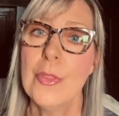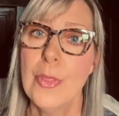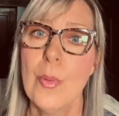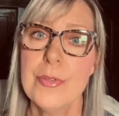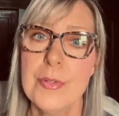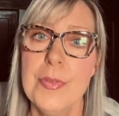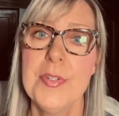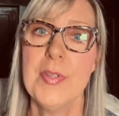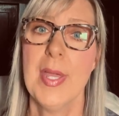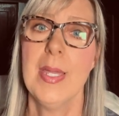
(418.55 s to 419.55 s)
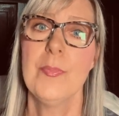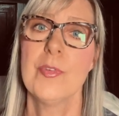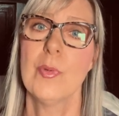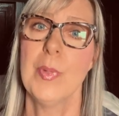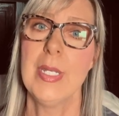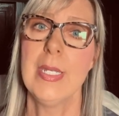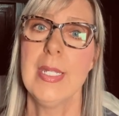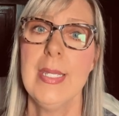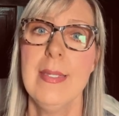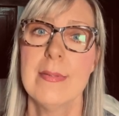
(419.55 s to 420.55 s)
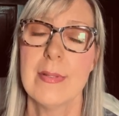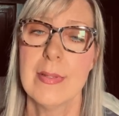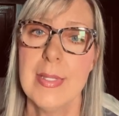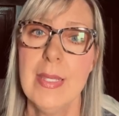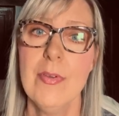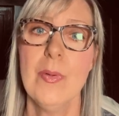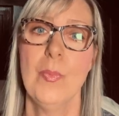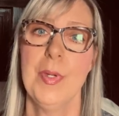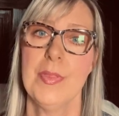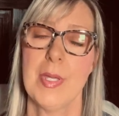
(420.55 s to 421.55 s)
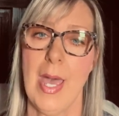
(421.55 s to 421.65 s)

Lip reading: those are the times that we need to leave it with